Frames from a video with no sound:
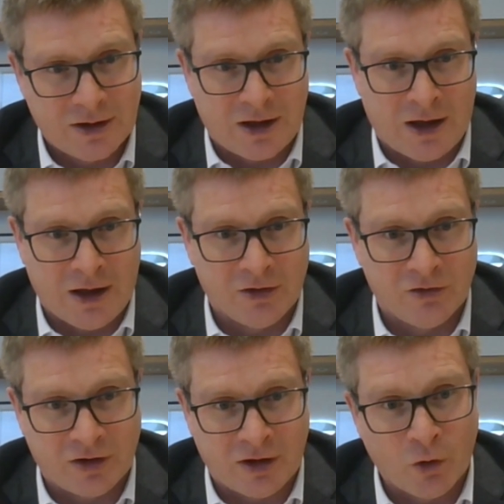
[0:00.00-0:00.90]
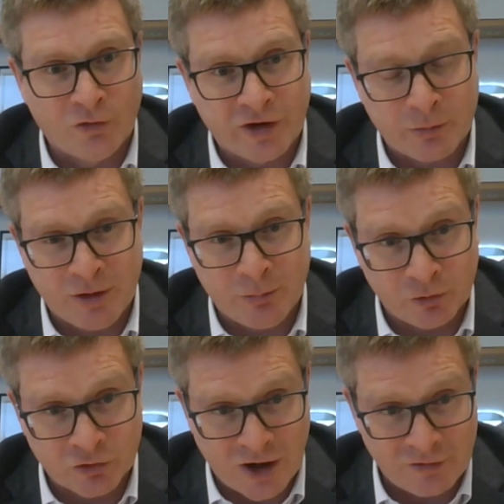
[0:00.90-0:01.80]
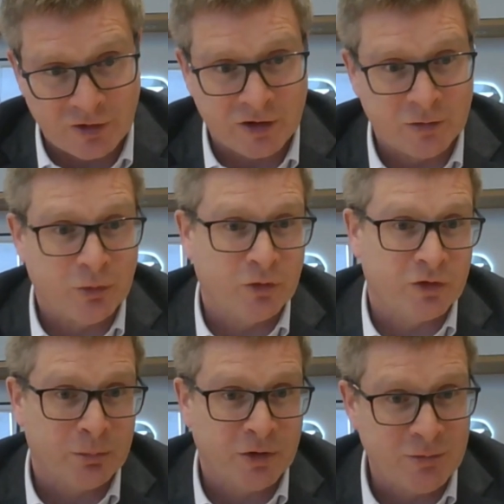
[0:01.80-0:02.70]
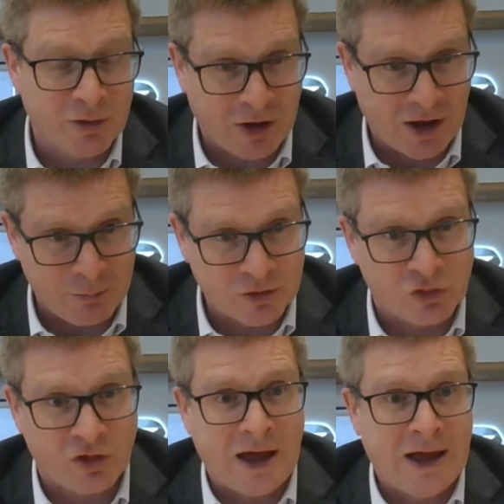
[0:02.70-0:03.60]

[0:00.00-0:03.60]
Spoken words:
And an awful lot of people who travel in both our premium cabins